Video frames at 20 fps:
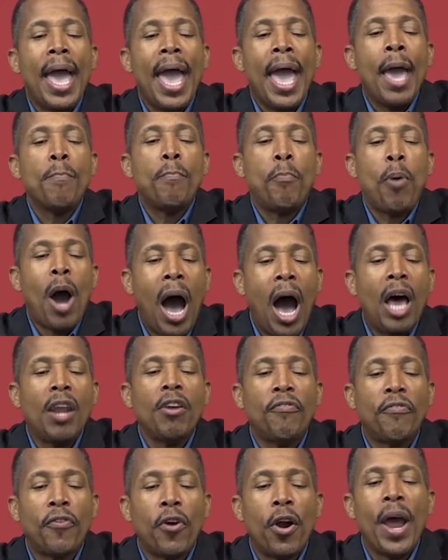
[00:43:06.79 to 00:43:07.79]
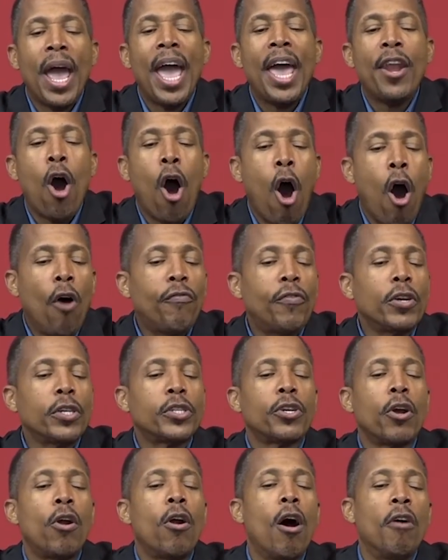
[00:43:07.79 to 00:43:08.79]
and Potiphar, an
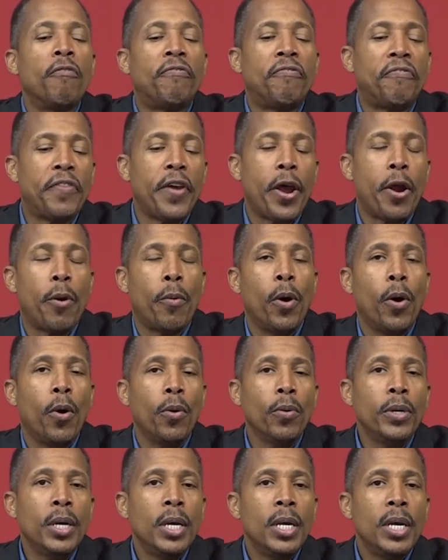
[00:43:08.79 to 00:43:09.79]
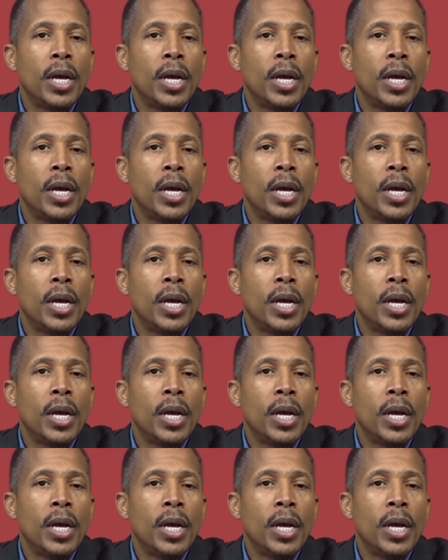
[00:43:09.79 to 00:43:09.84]
officer of Pharaoh,